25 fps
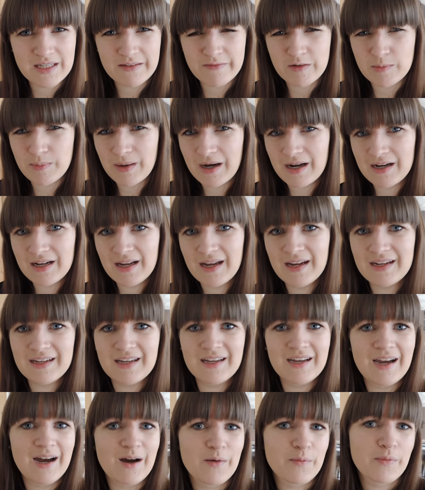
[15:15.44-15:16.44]
everybody
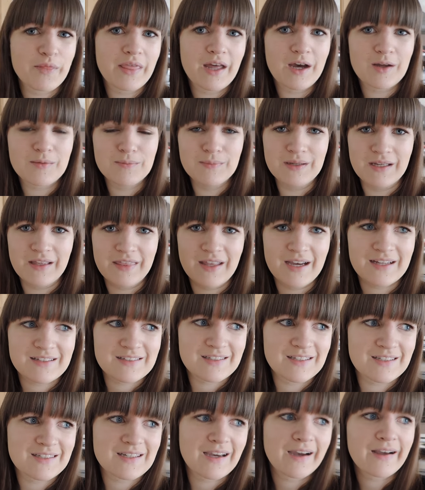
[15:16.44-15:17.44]
hanging out without me?
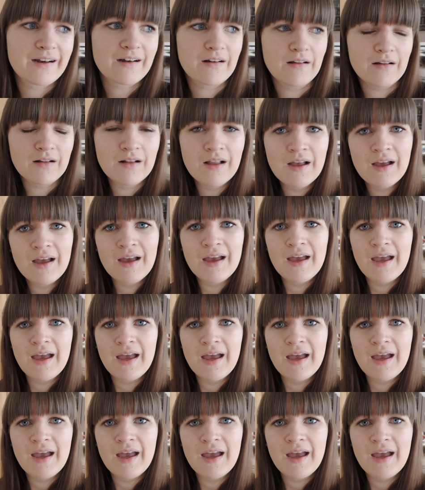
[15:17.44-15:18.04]
That's the title.